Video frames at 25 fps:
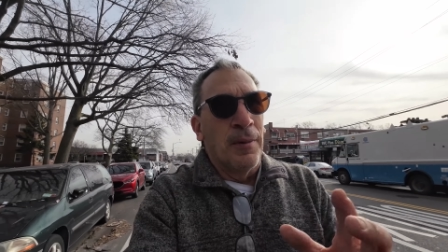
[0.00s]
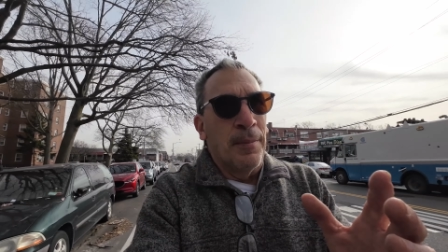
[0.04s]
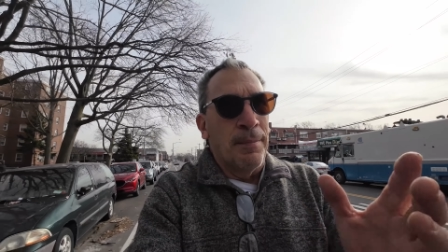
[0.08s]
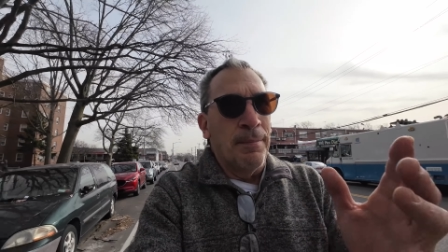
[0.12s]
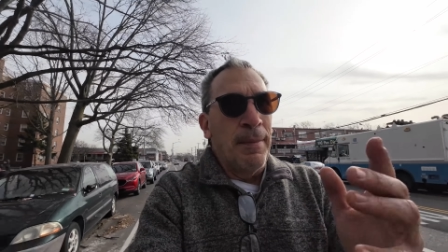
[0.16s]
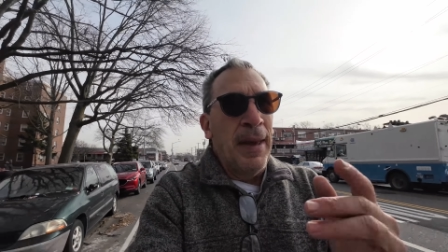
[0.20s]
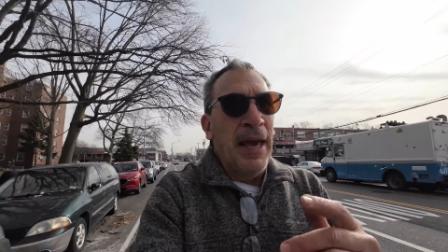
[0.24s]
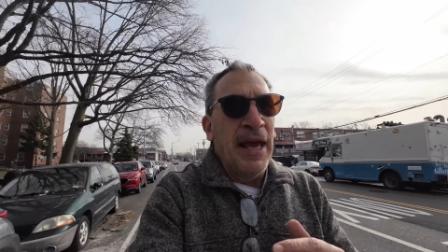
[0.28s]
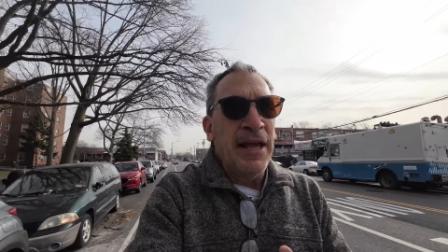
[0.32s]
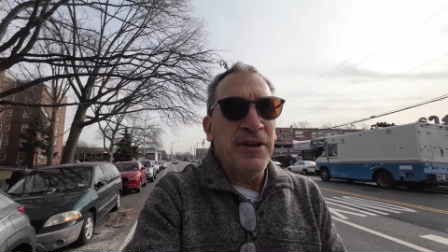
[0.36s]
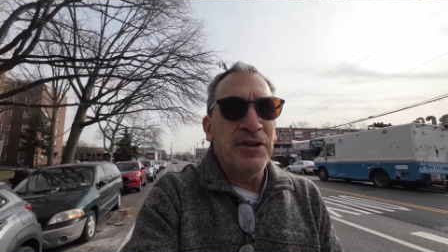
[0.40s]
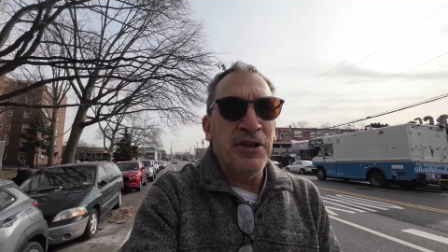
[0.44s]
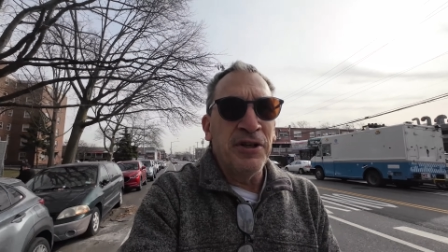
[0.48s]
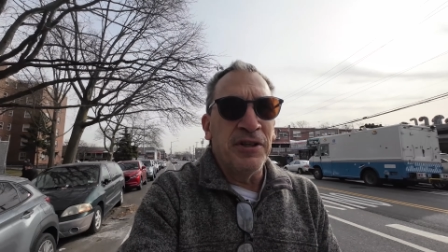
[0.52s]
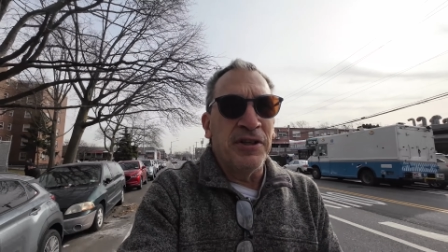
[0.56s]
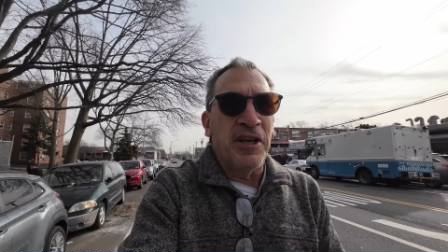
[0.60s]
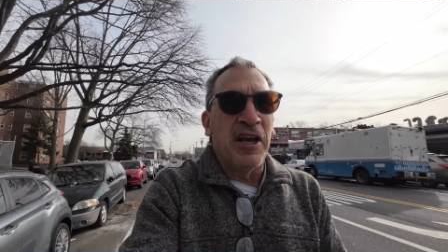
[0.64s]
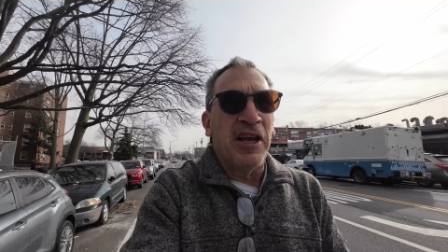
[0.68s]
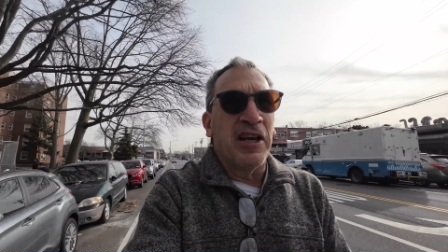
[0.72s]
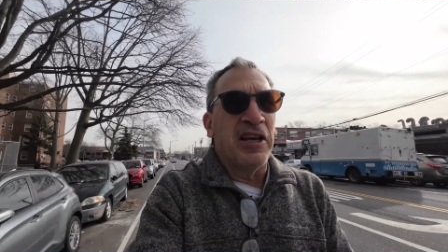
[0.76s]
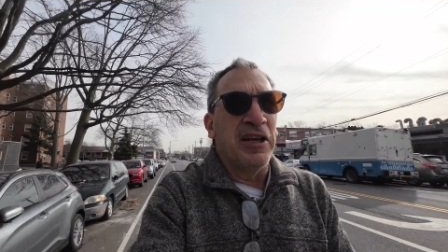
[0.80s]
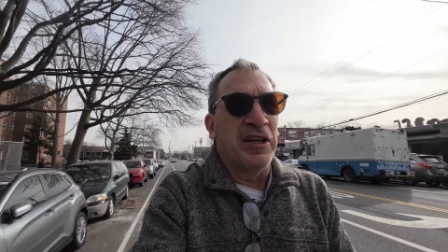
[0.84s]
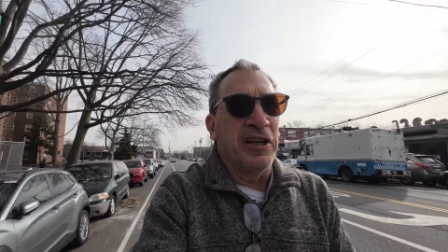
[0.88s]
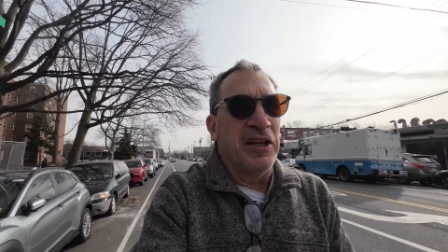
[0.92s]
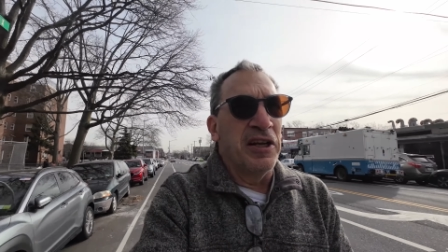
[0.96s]
Imagine
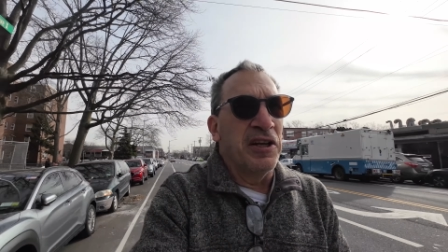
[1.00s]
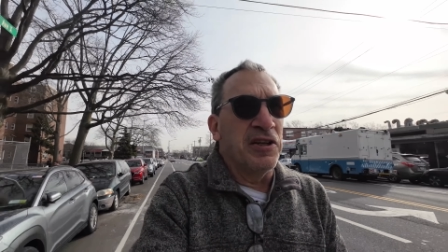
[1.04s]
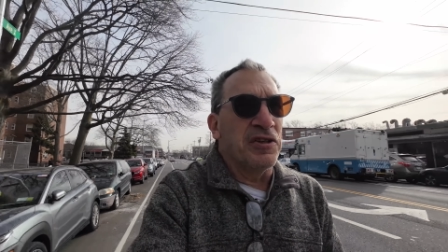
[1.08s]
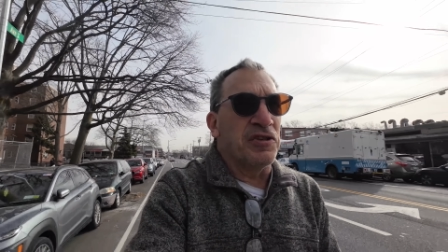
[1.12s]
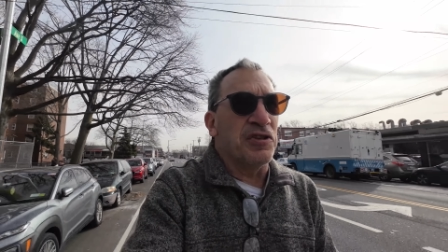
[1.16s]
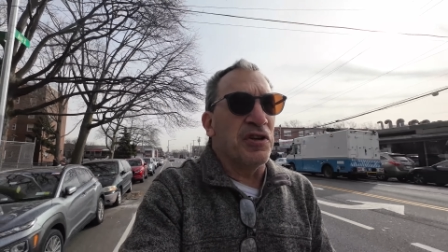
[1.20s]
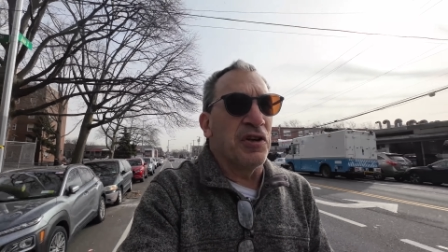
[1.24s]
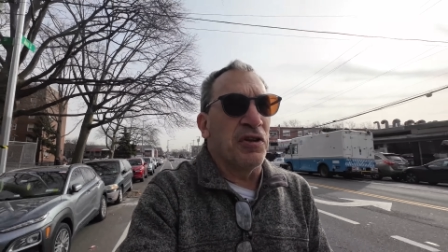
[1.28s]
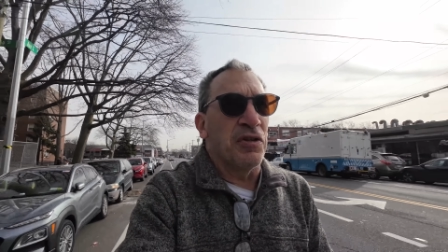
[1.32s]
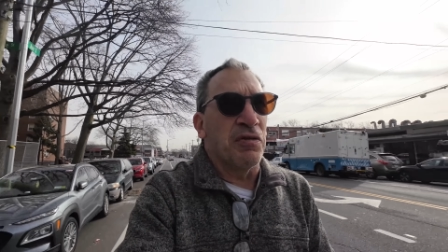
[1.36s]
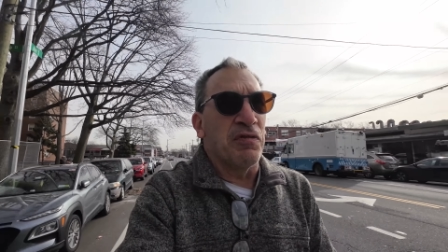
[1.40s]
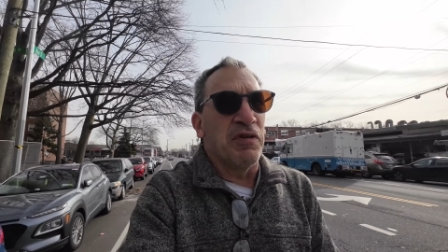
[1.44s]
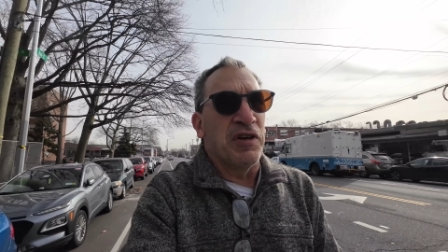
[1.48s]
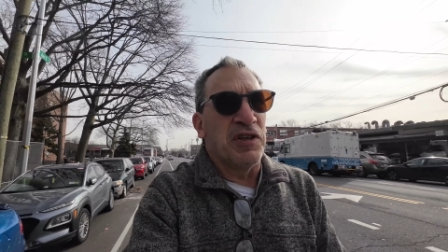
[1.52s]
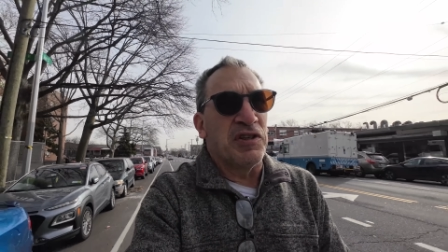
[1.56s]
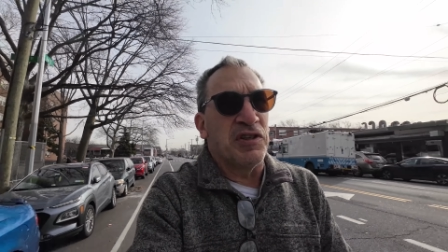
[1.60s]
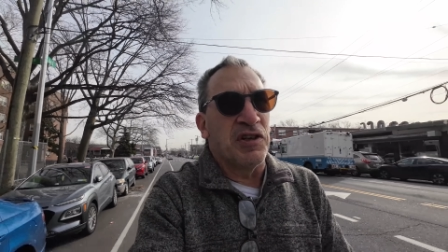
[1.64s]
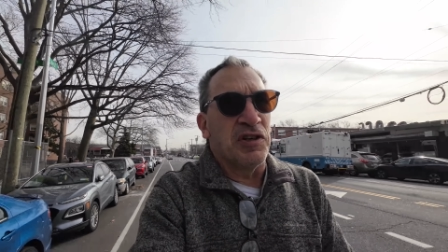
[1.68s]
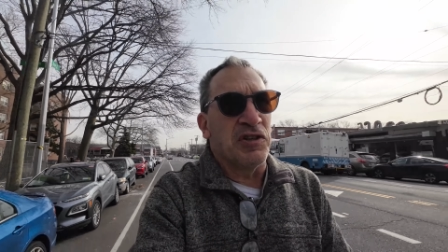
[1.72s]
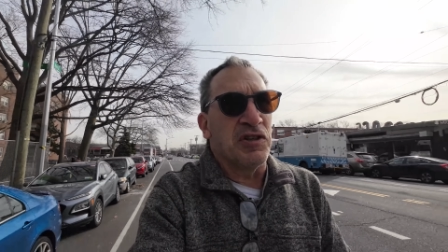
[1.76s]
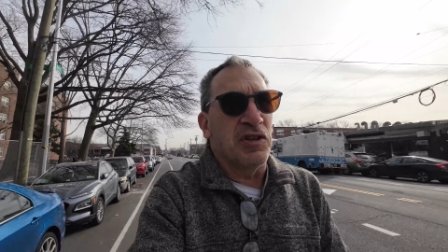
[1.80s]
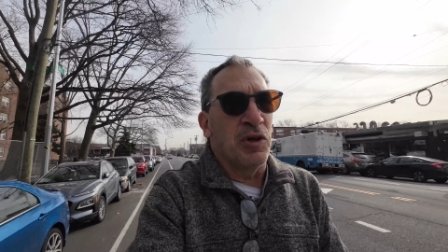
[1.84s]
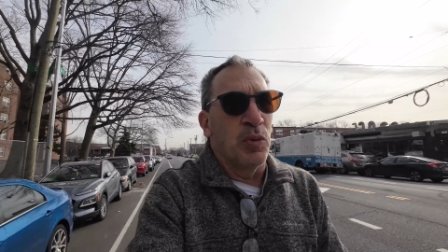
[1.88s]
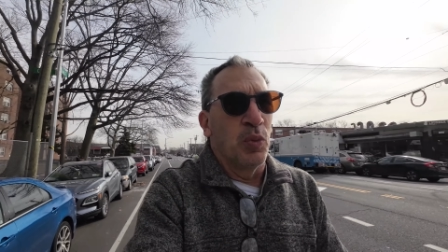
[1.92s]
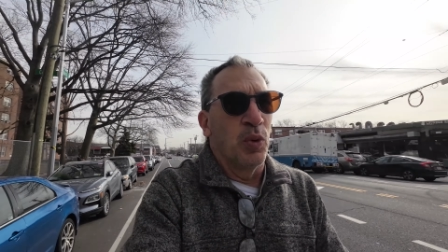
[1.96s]
taking an Insta three
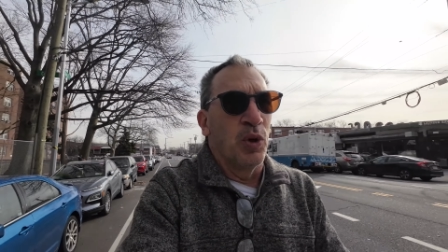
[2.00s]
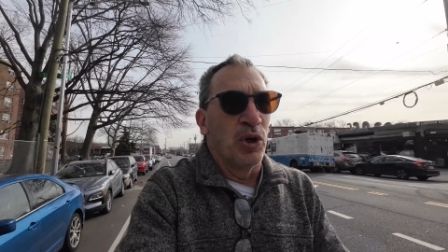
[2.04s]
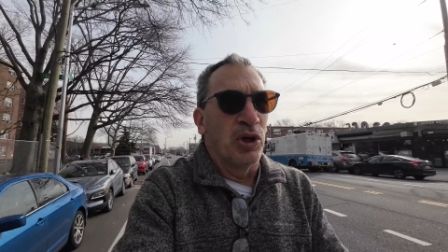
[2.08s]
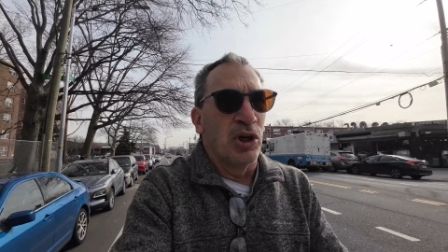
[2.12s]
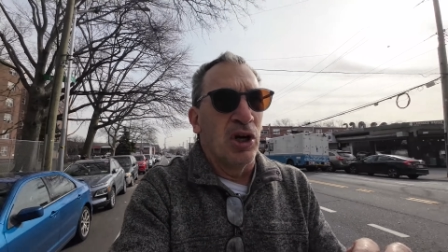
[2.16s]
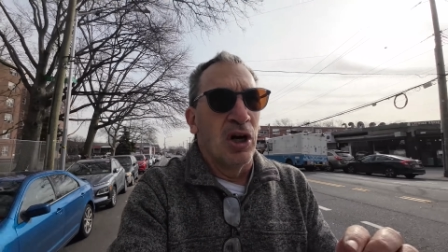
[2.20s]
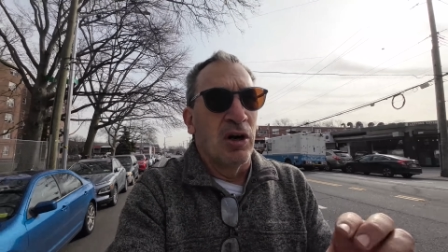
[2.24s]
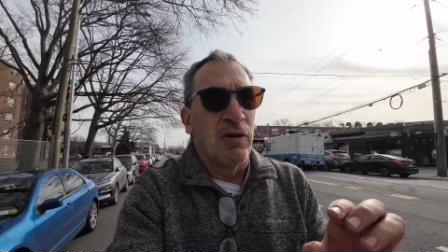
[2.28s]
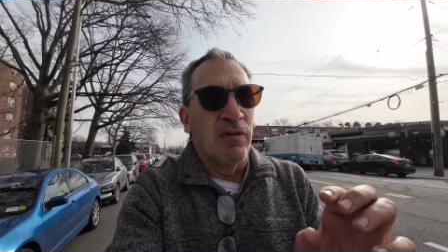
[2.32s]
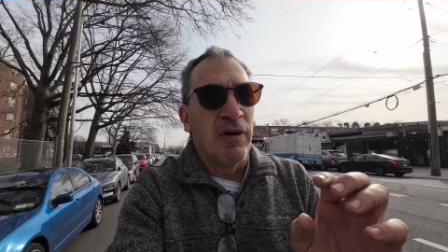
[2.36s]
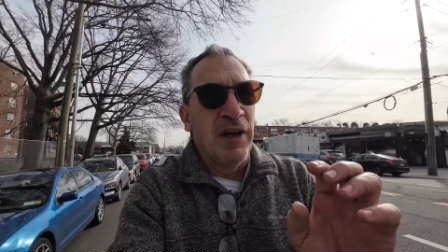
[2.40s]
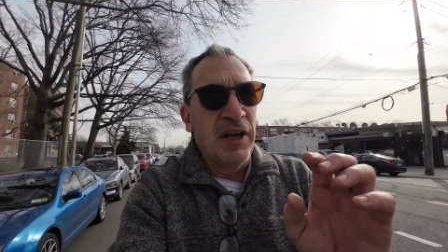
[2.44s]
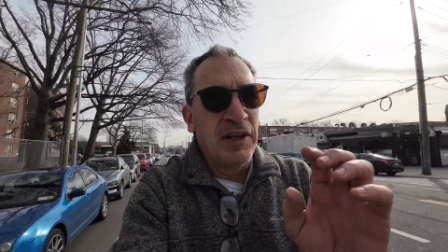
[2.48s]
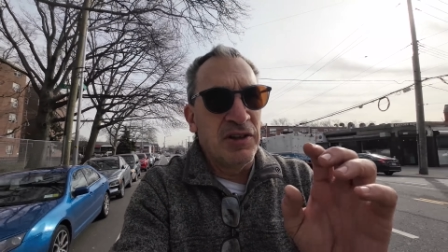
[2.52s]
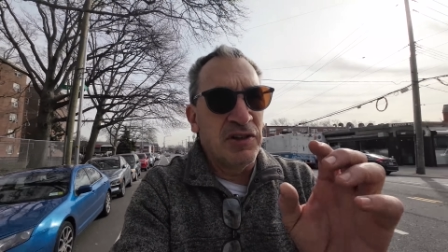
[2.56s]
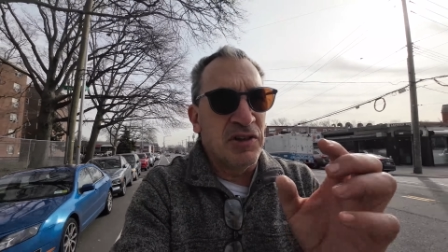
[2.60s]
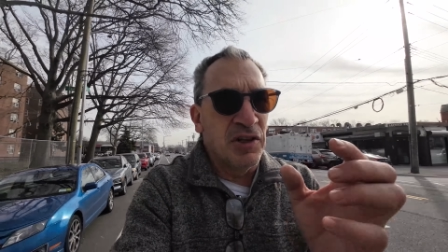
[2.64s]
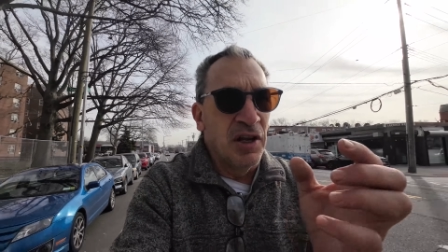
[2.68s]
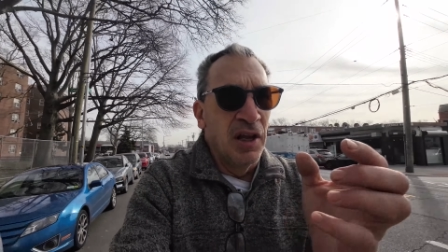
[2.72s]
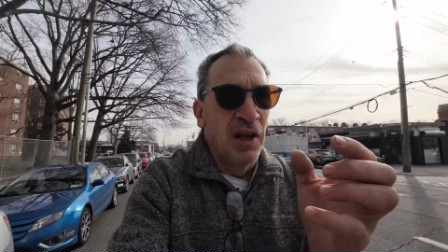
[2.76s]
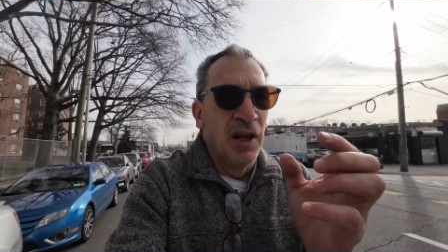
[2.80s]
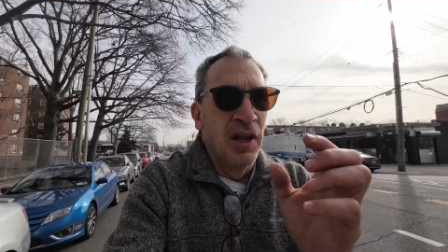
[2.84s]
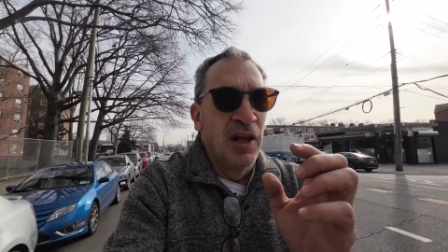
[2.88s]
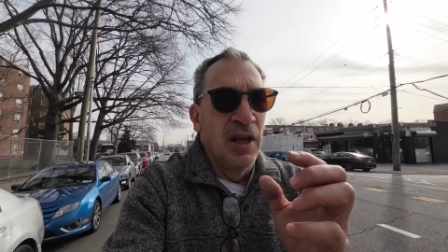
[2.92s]
sixty-one R S,